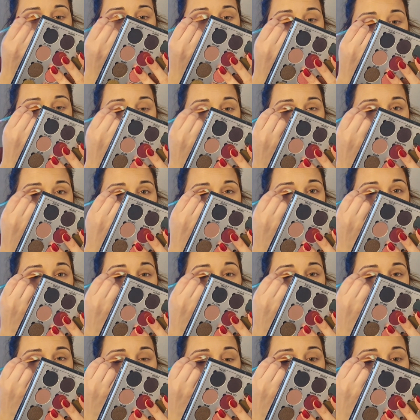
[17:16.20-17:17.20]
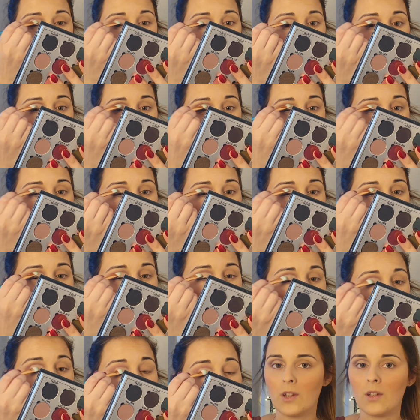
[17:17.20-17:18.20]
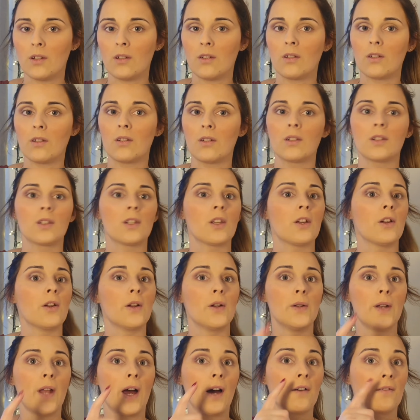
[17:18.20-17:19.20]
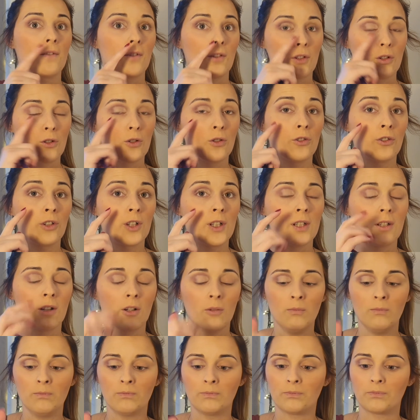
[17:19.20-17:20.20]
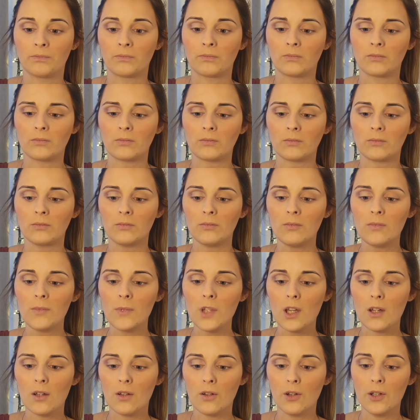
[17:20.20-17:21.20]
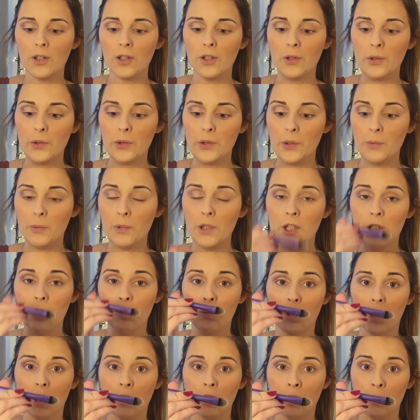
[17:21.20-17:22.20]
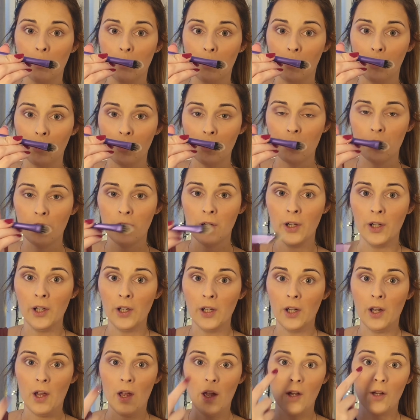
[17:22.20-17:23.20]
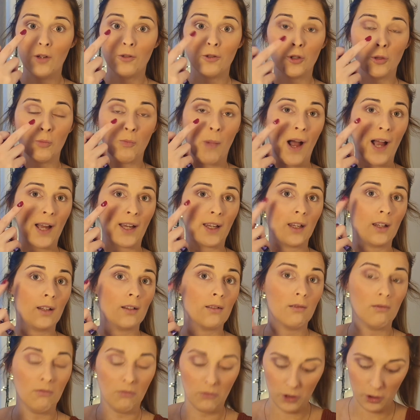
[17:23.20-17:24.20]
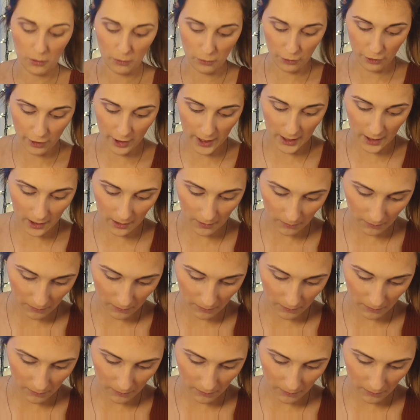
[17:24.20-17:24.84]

it that bit more as well. So now I've got the cut crease on. I'm going to use the medium shadow brush and just pack in some green.